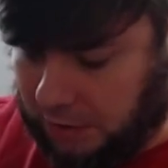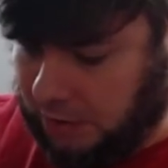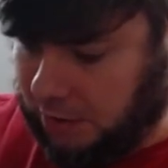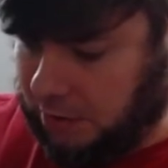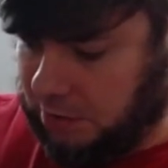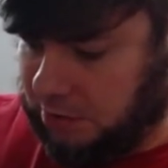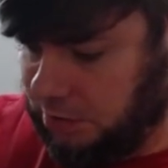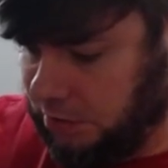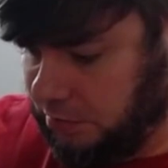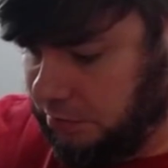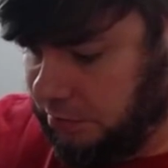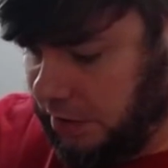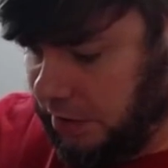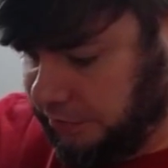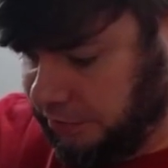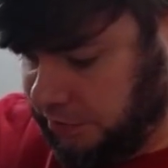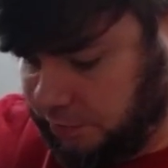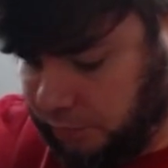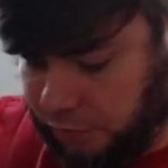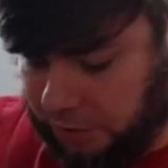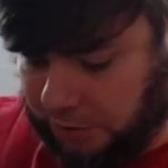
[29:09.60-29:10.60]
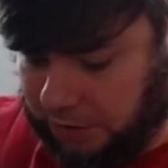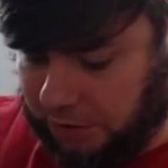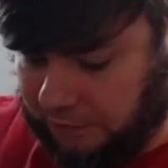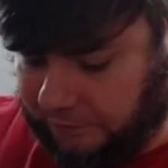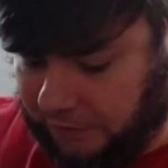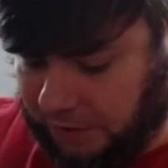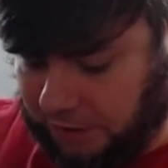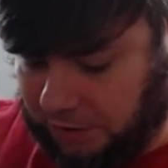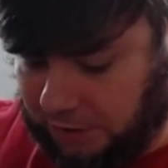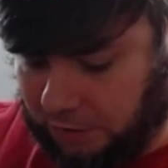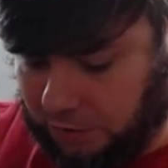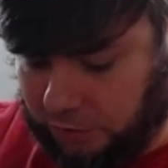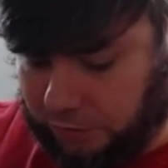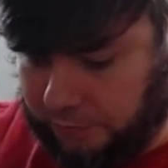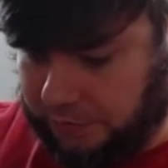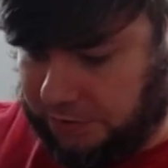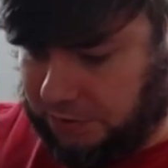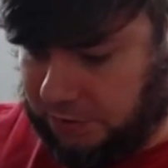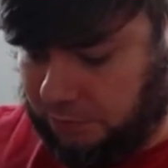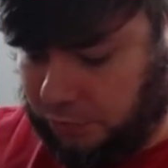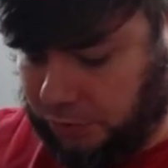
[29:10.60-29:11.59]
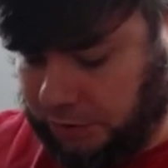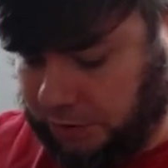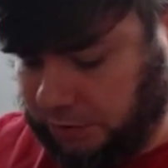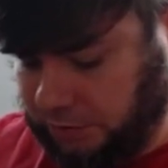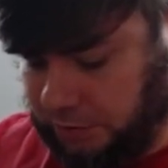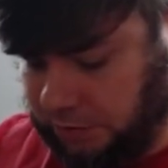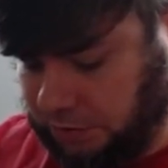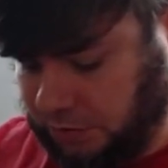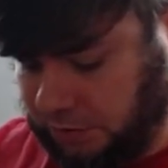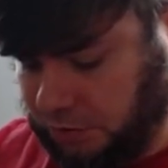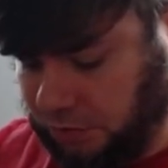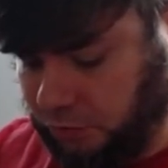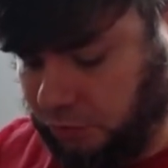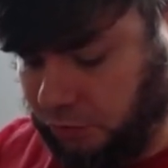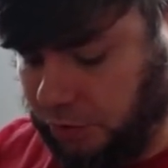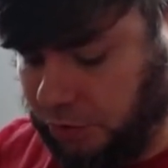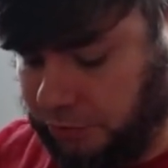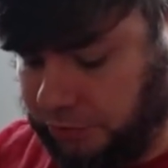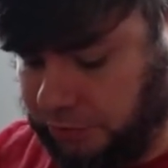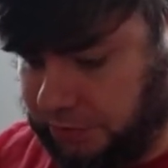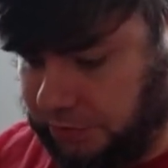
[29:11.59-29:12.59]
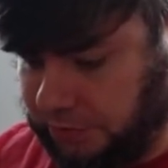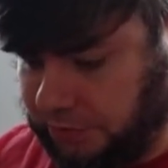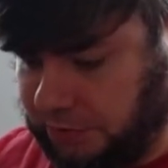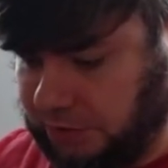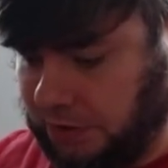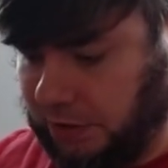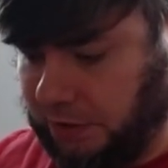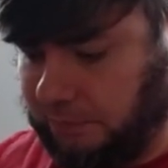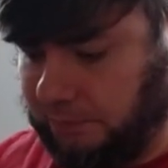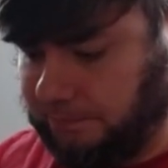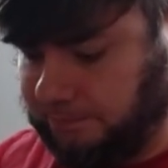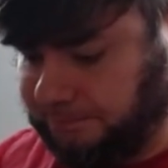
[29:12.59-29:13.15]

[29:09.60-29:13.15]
so I'll just board out the Fading Hopes and bring in 2 Roast instead.